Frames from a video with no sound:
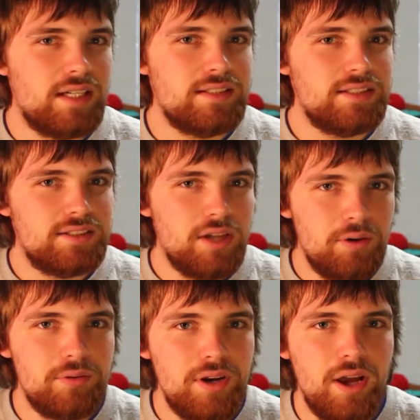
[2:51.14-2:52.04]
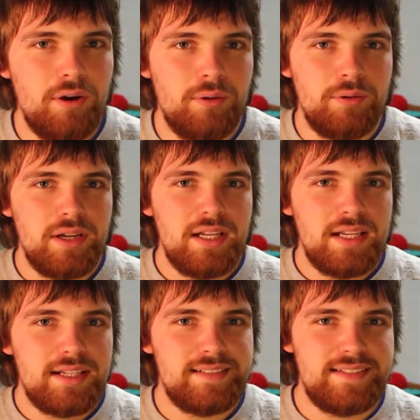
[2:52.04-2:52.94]
just don't know,
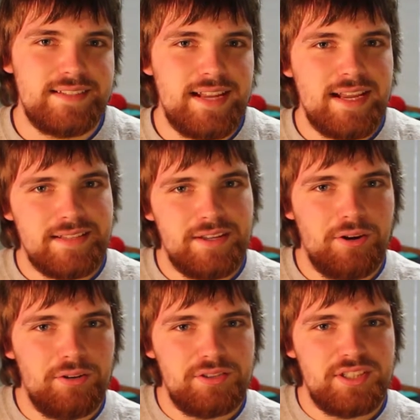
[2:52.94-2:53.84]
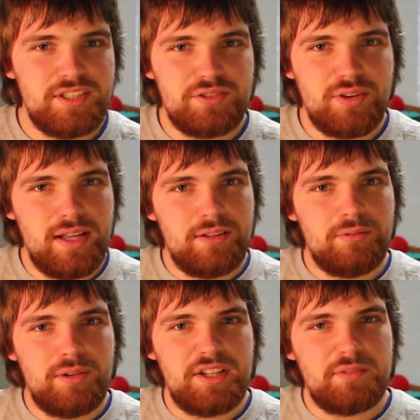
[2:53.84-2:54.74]
because the stance he holds in the
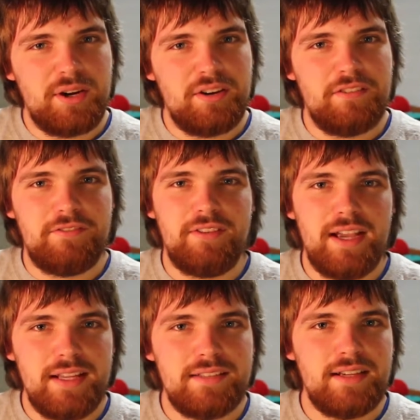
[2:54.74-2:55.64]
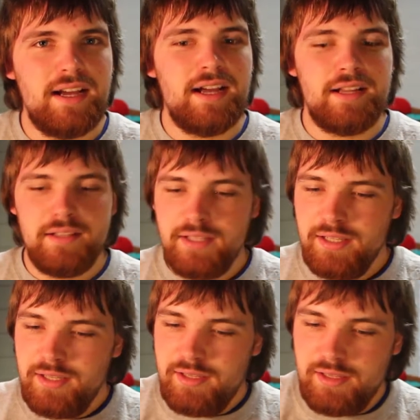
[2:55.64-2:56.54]
trailer when he's about ready to fight
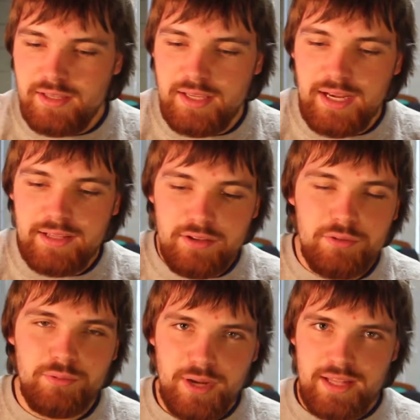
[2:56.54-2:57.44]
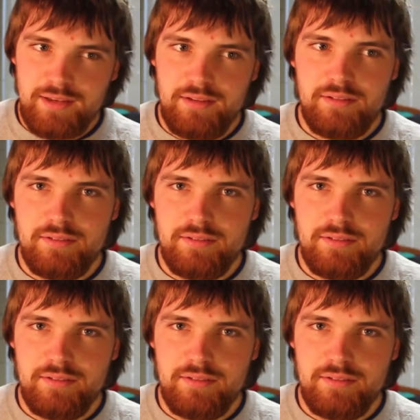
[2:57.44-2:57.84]
Kylo Ren,